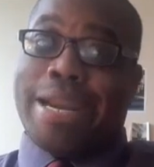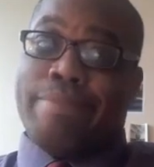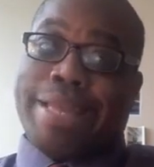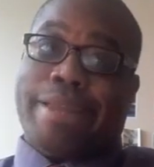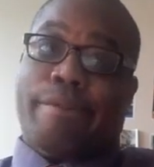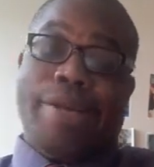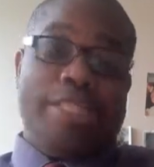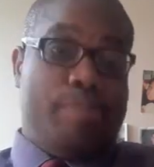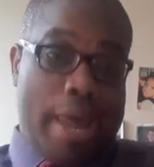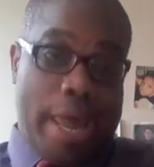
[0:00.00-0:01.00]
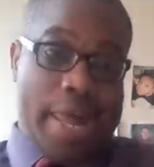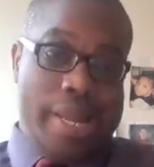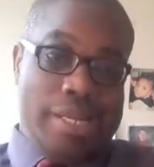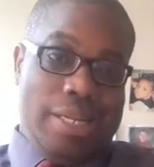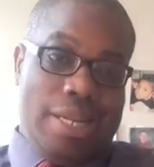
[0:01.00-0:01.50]
up like a rich
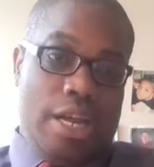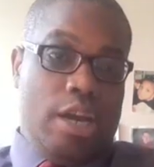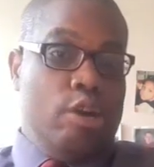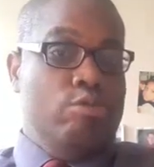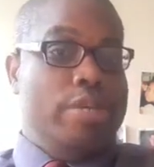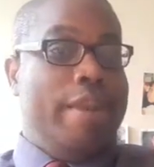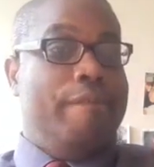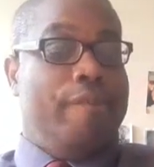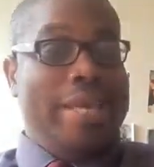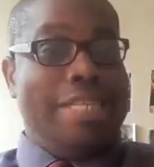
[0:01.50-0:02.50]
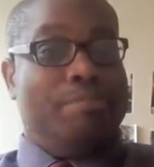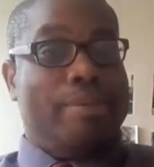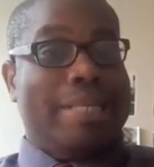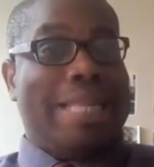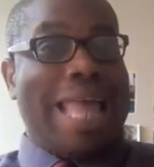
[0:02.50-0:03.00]
man who didn't feed his
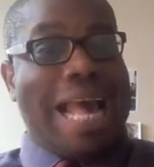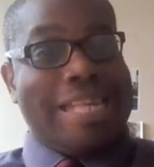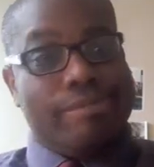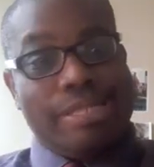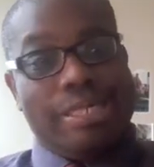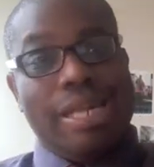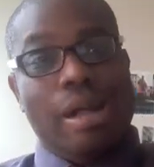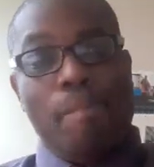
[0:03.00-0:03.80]
brother Lazarus,